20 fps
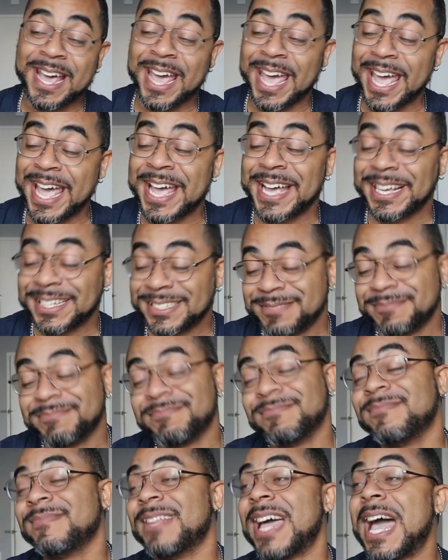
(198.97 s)
And,
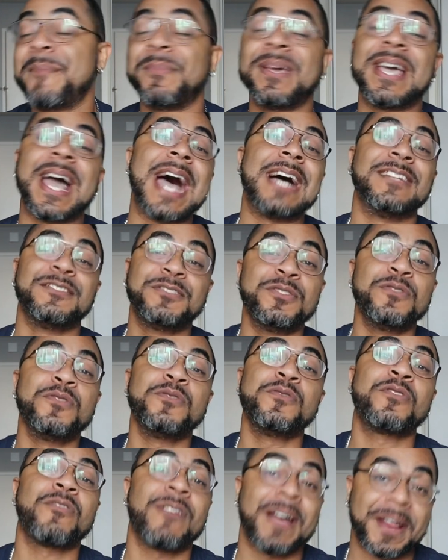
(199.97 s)
I mean, I
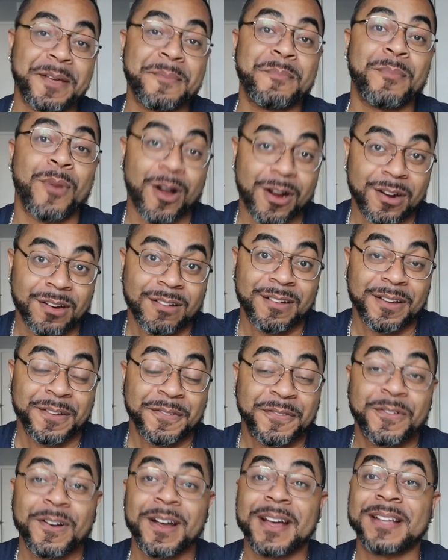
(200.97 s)
do credit
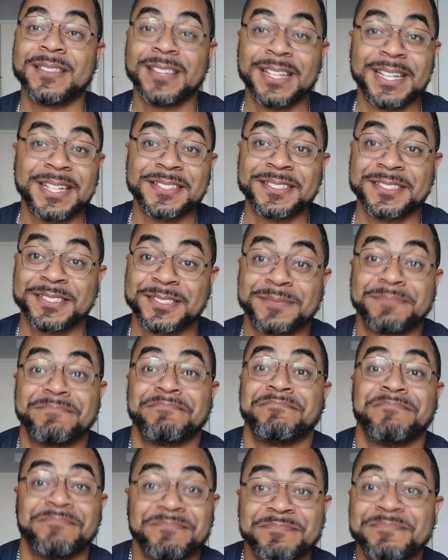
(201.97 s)
Margaret for at least
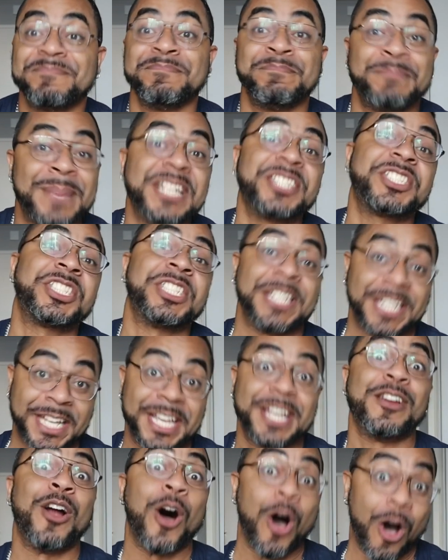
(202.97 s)

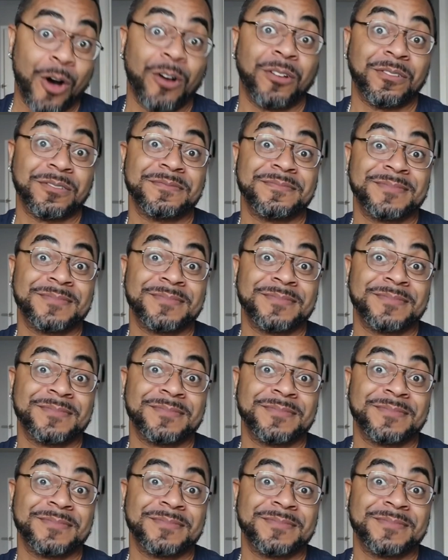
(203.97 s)
mentioning it all.